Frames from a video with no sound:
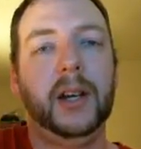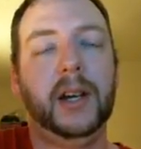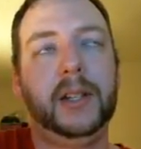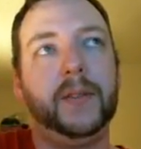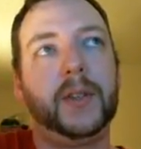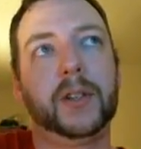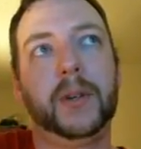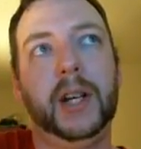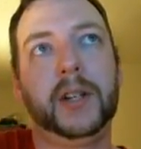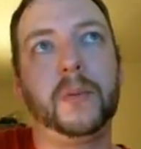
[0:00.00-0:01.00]
a difficult to
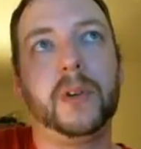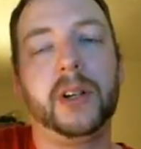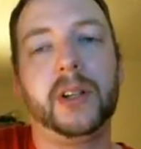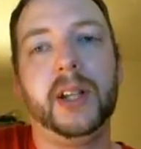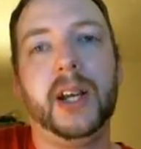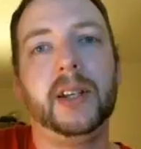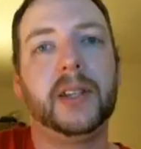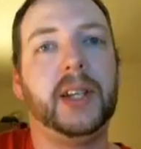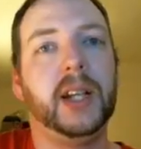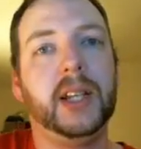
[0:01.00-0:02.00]
pronounce word, and that is
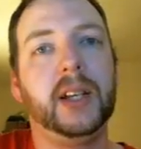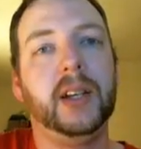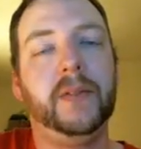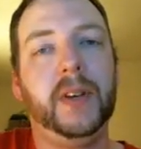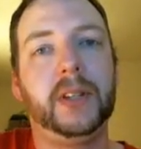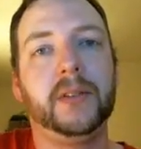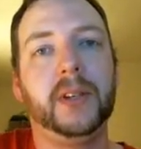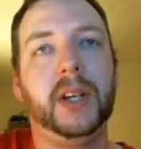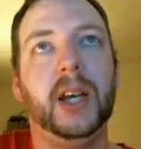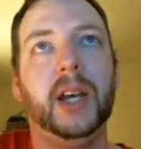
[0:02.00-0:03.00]
the telling of
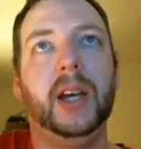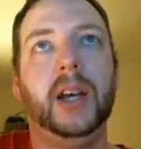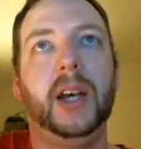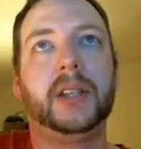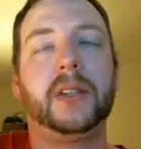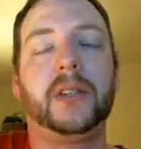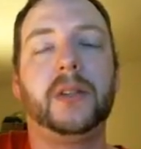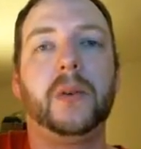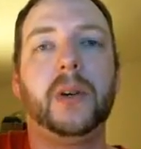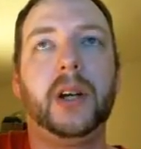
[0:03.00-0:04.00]
history as a
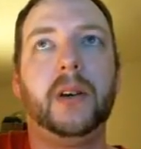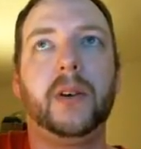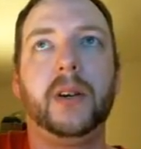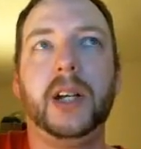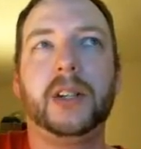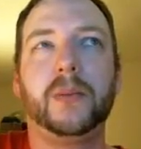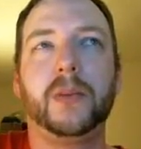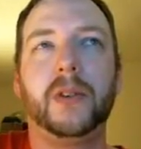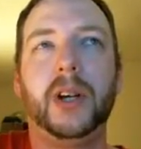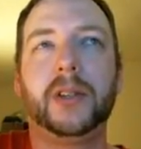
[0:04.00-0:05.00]
story or a natural
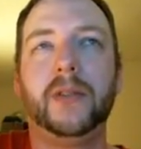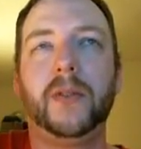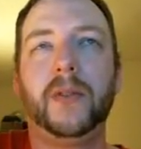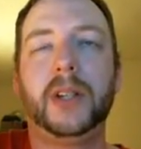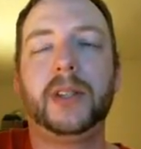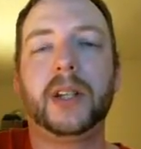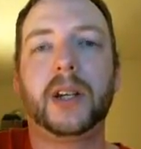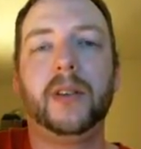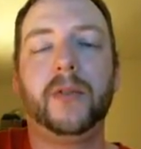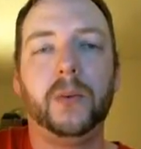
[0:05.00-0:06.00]
progression of events that
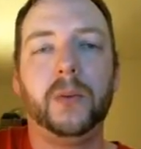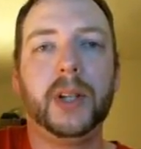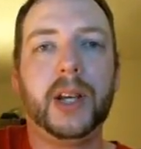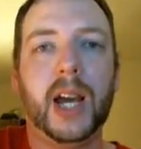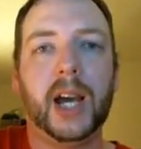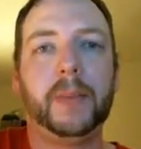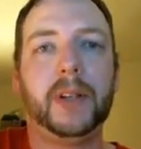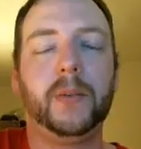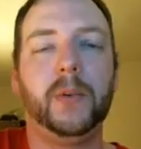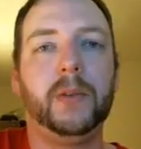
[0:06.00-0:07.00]
could have only
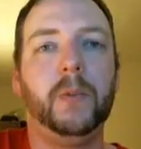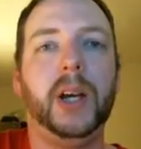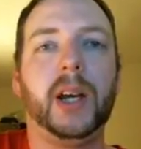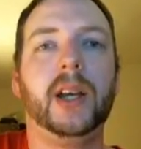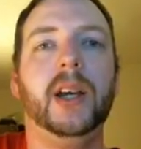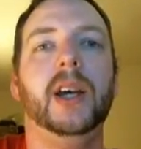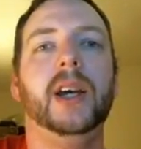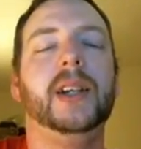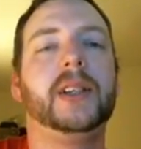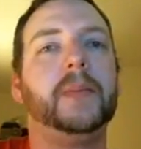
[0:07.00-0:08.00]
happened one way. And
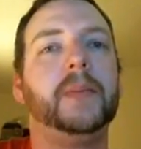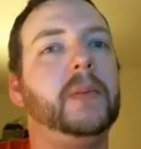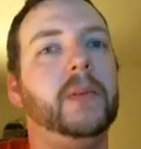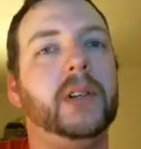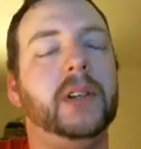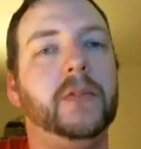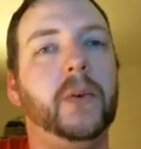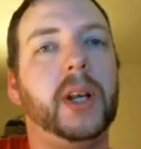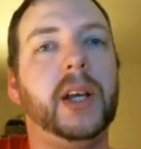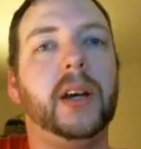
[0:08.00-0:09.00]
that's something we want to
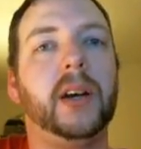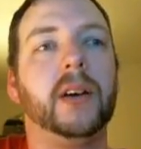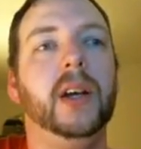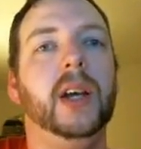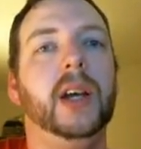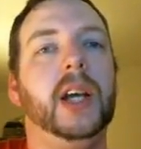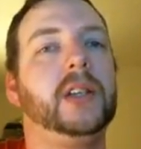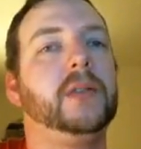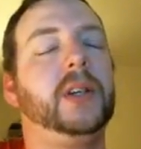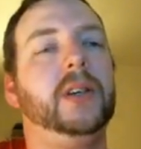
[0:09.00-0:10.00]
avoid here.
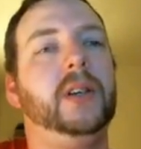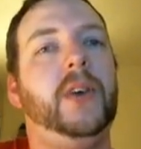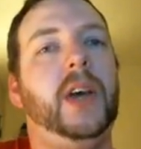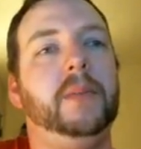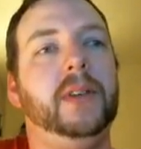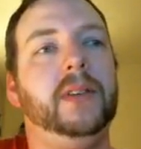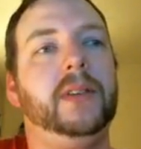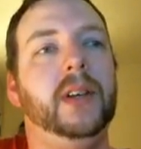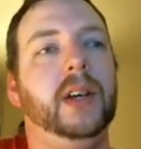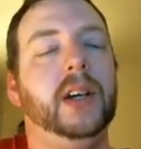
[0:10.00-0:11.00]
History could have happened
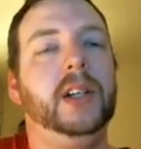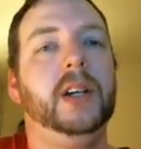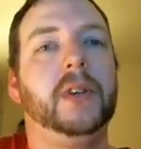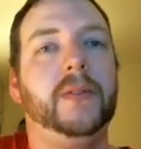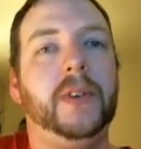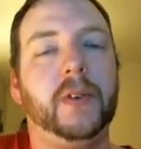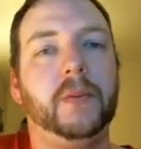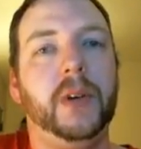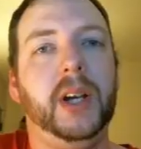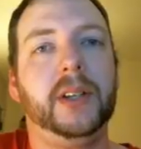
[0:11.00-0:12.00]
a number of
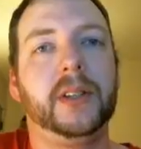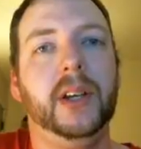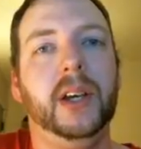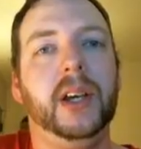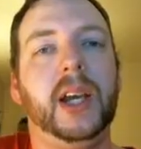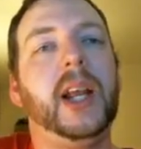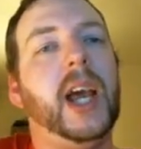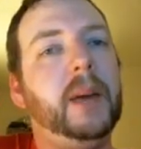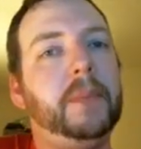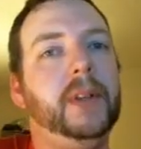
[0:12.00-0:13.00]
different ways. It
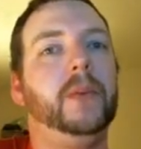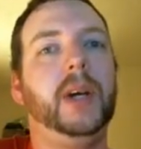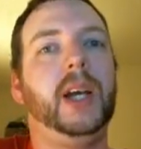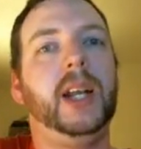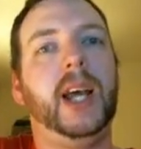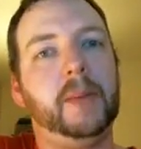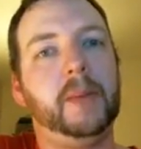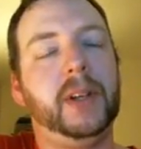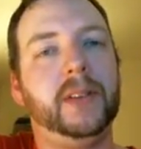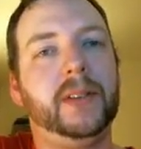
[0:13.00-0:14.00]
happened the way it
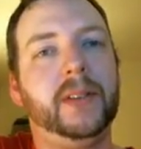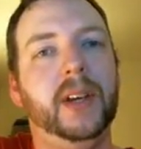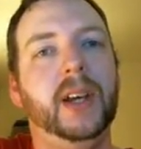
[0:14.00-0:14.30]
happens,